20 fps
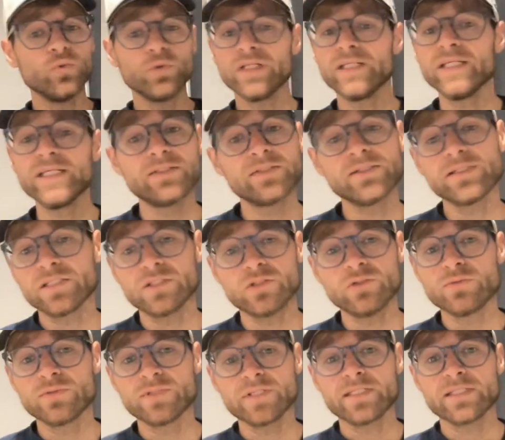can easily
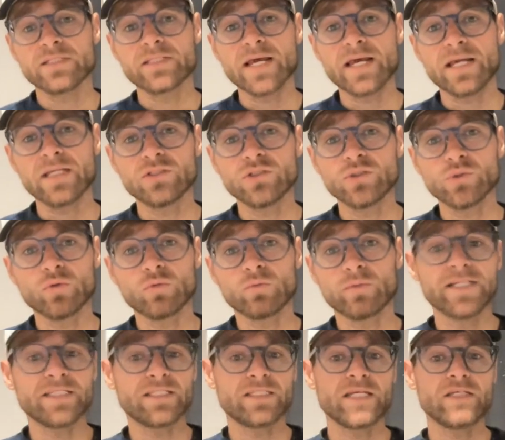use this as your
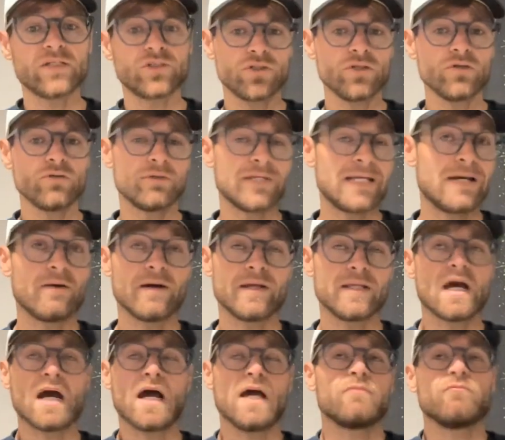race day shoe. Now,
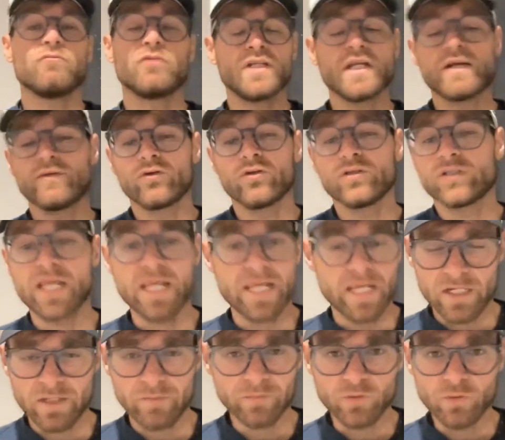I would never
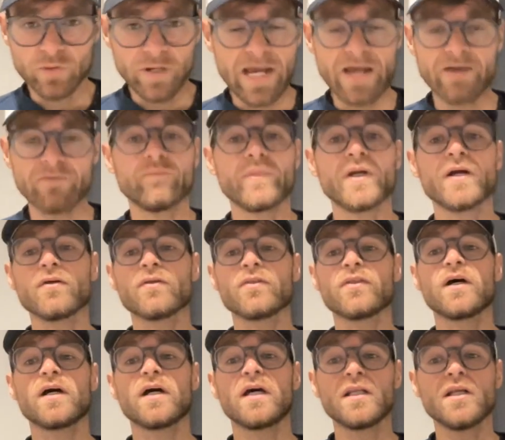take it up to a half
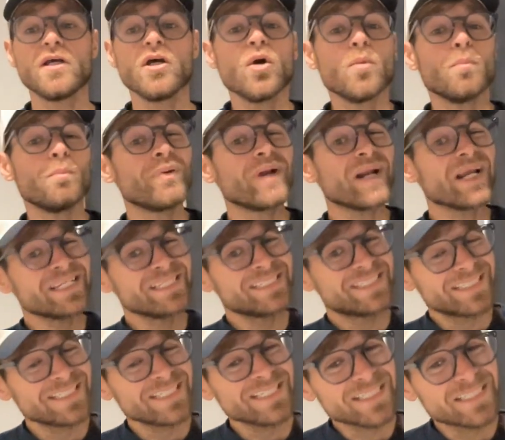marathon, but I can
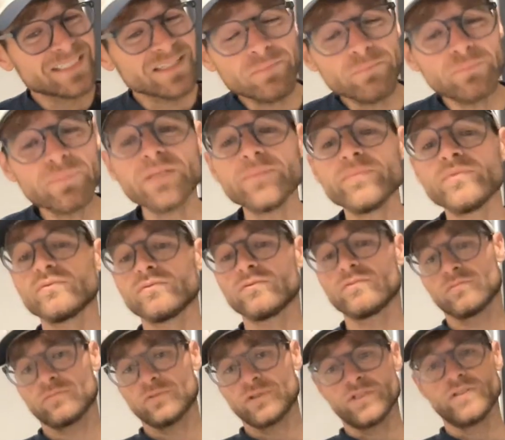see some
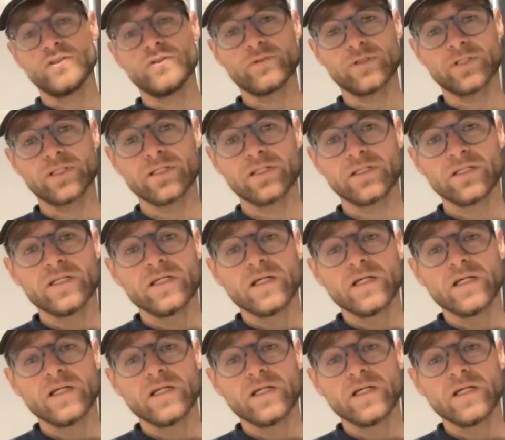people would do it.